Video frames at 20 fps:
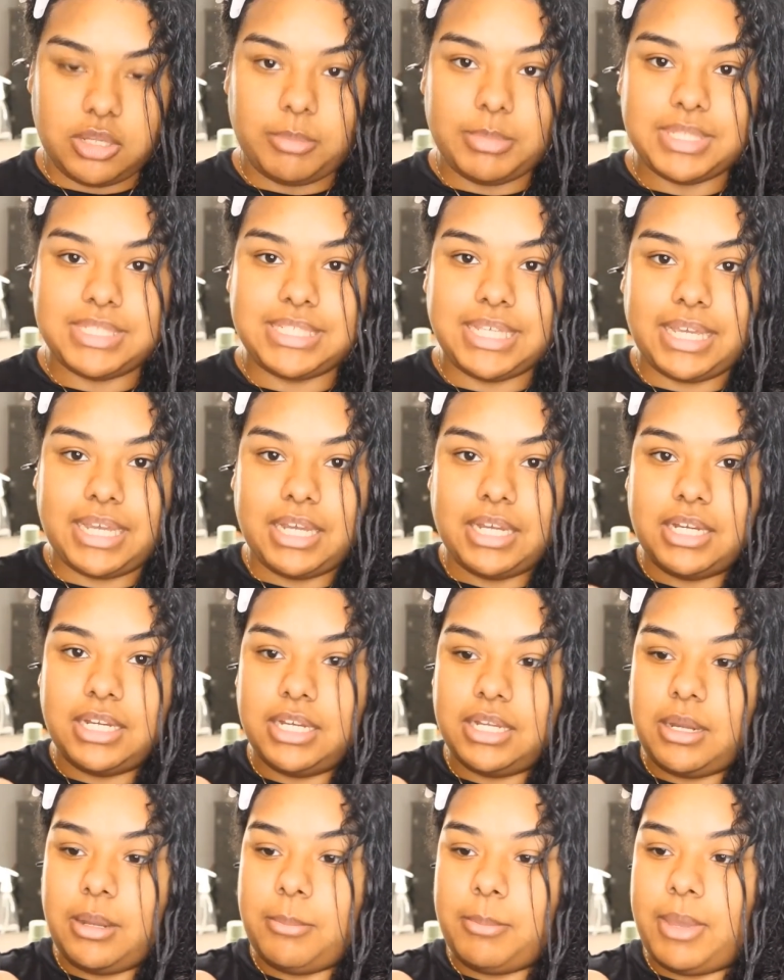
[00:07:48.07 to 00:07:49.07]
I'm going to take a
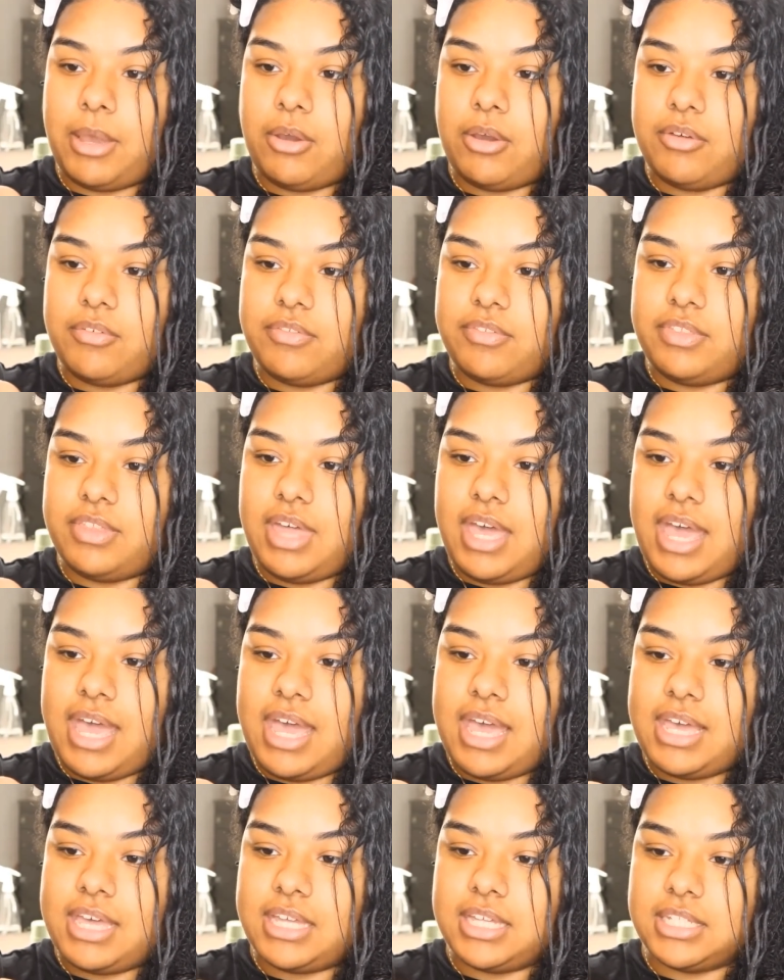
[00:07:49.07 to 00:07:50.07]
good amount of
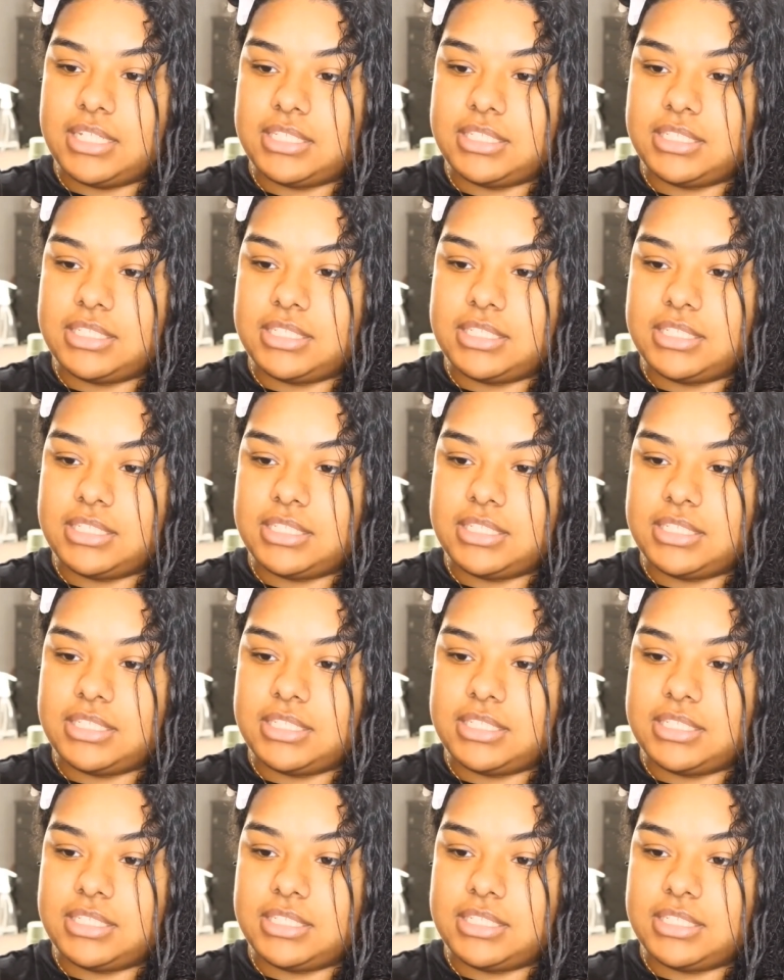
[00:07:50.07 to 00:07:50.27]
that